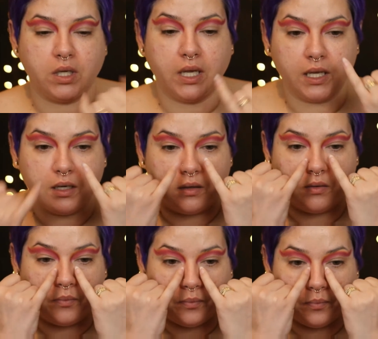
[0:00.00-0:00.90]
and
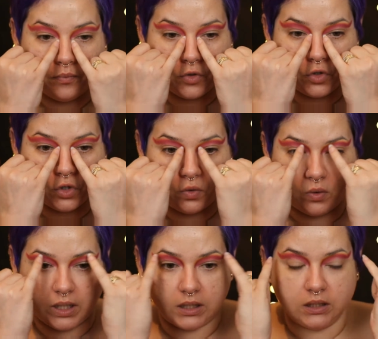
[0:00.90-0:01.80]
do
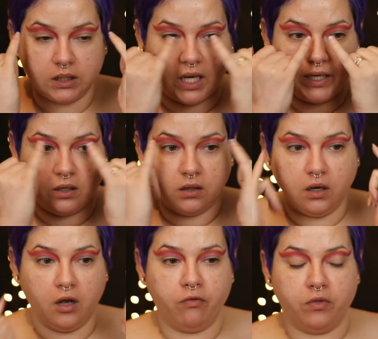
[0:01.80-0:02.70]
like a liner
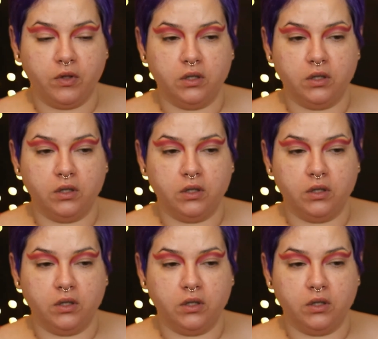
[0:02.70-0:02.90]
of